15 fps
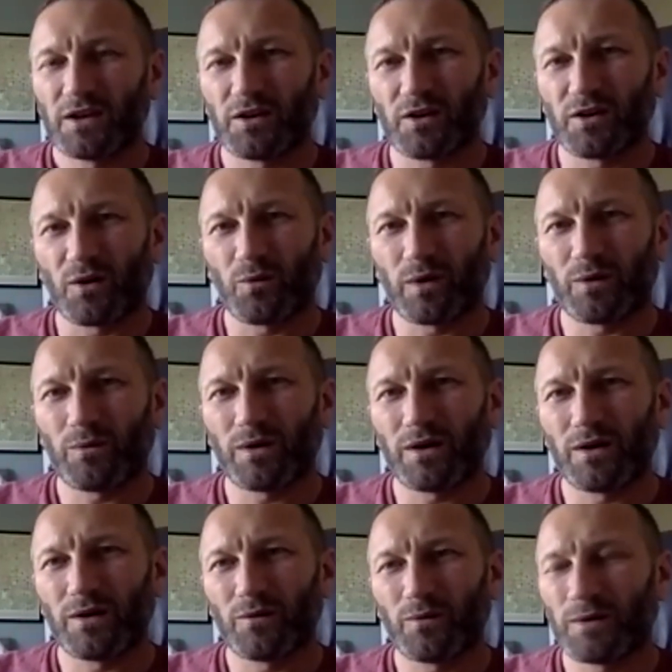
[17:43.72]
were
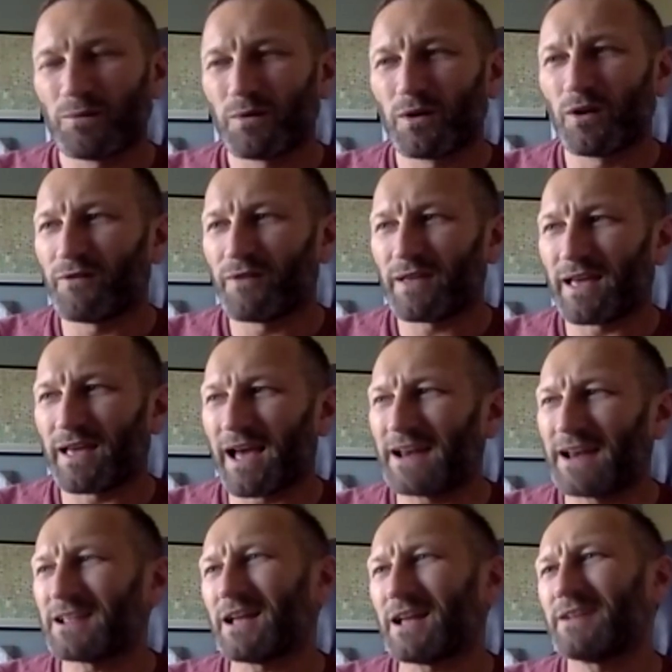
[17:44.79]
loving it.
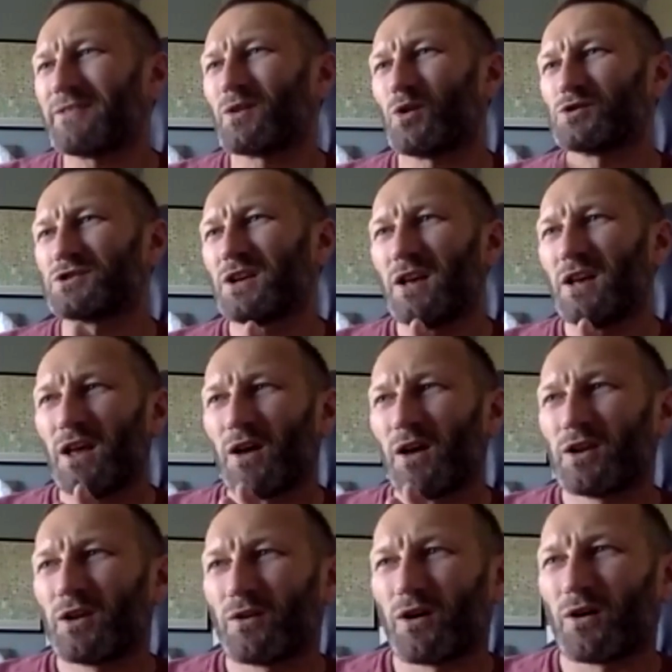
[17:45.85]
And of course,
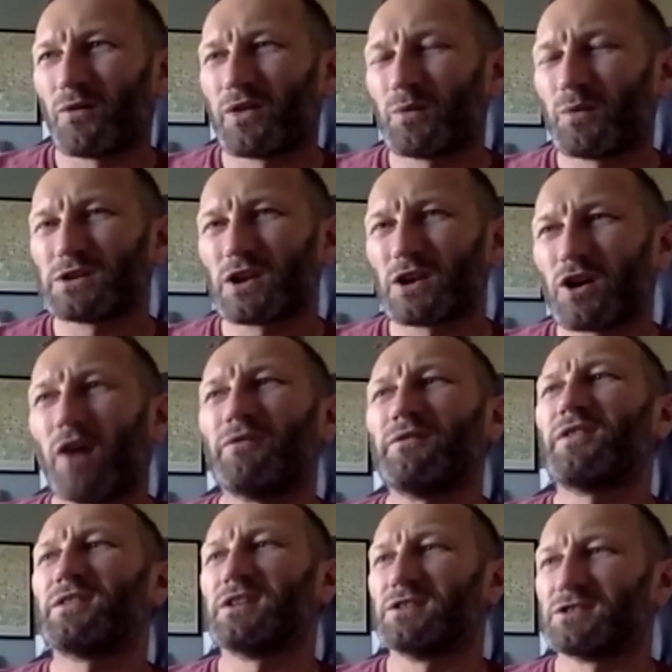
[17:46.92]
you know, there was a
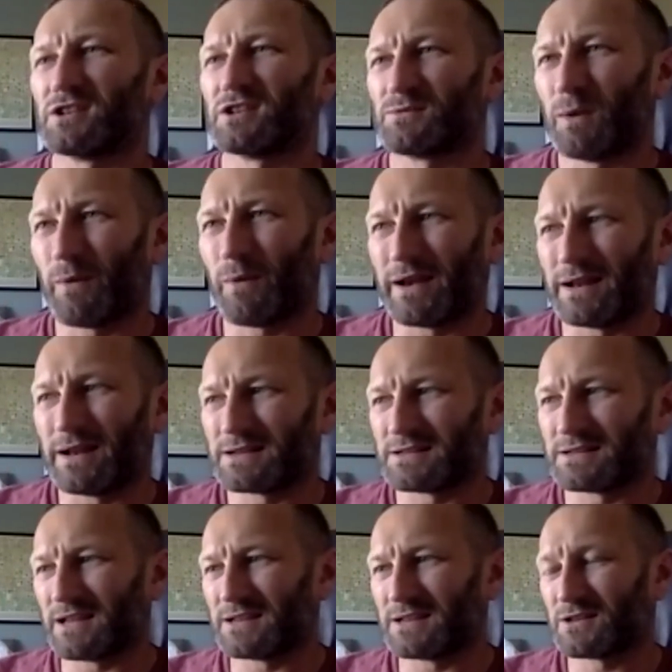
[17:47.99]
confidence as we went into
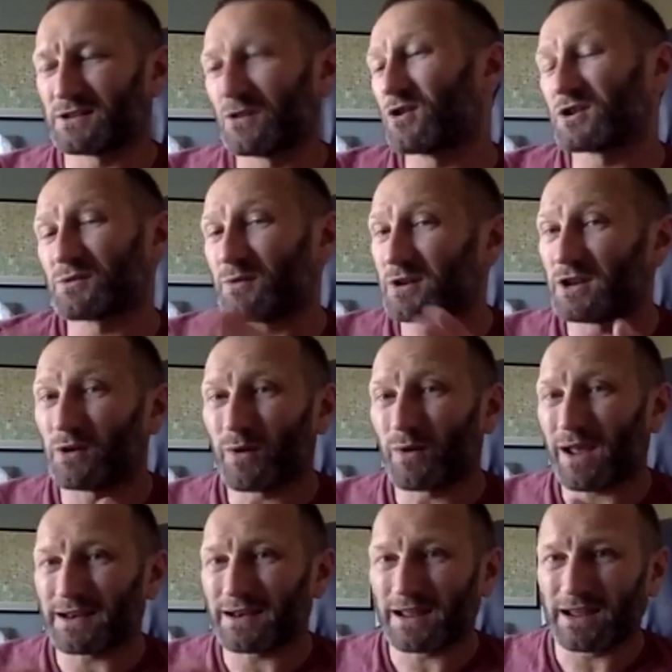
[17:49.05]
season two because we knew we
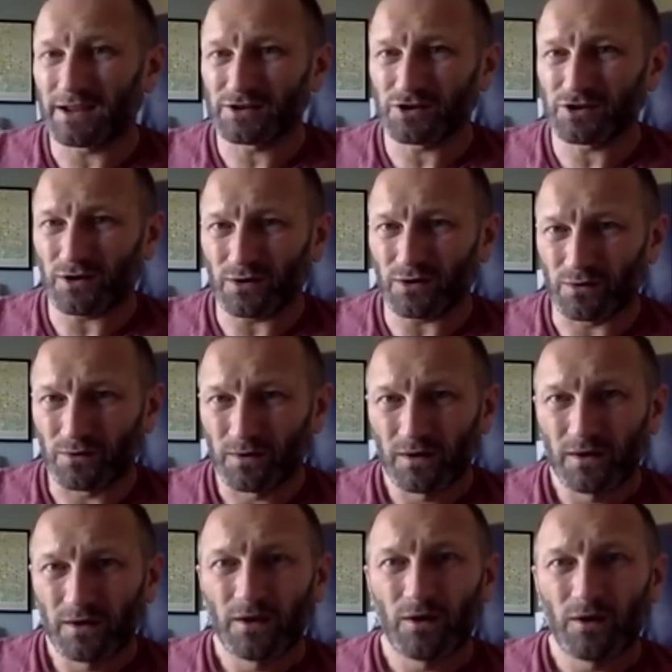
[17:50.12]
had a hit show.
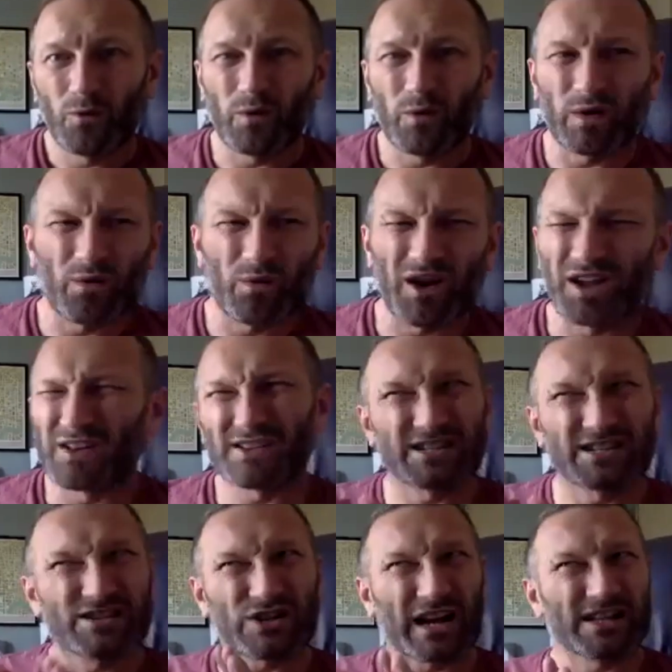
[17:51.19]
We weren't
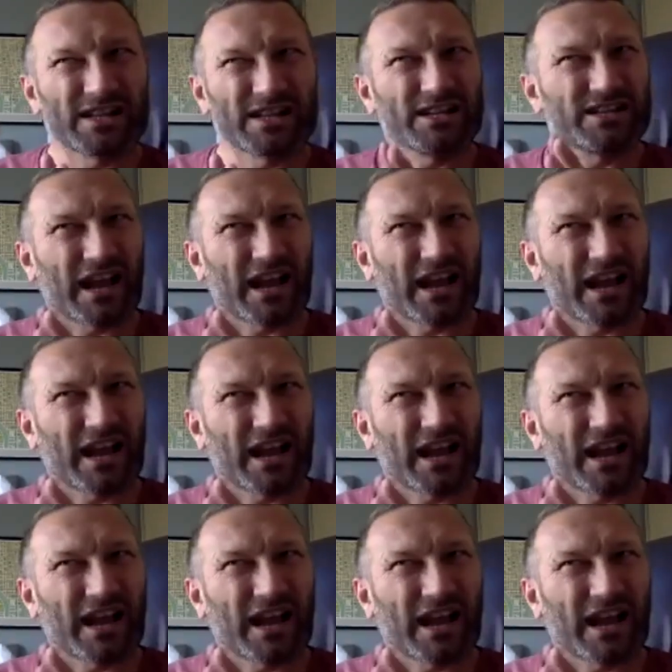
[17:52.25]
trying to second
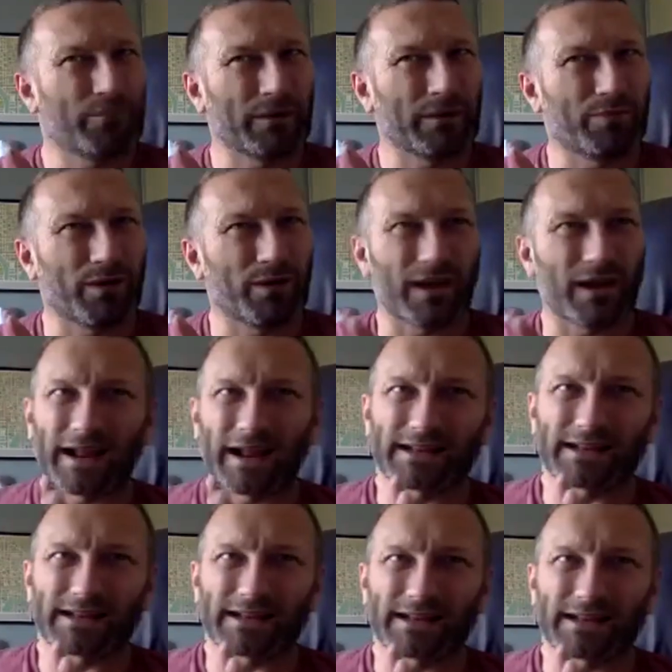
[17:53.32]
guess what people
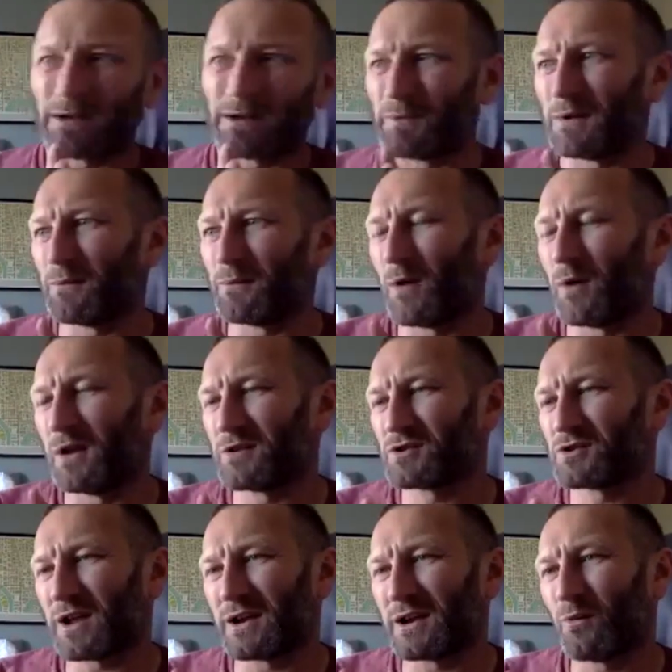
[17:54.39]
liked and didn't like. We
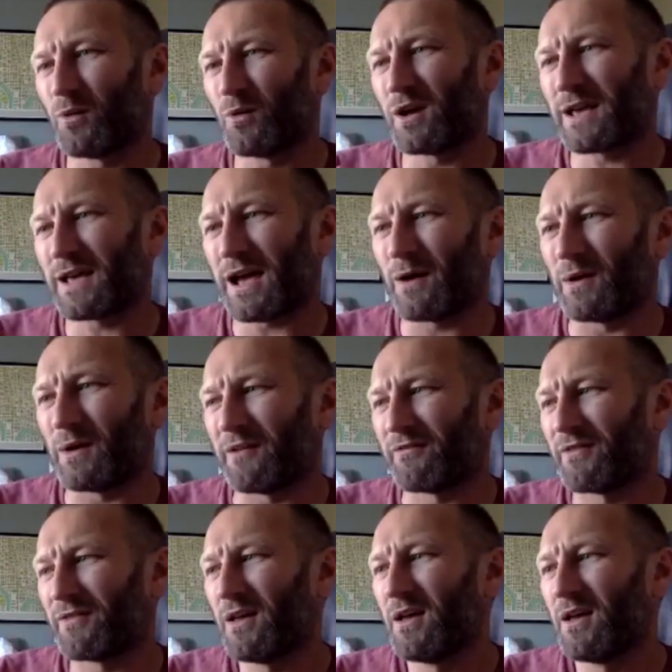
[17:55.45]
weren't trying to work out if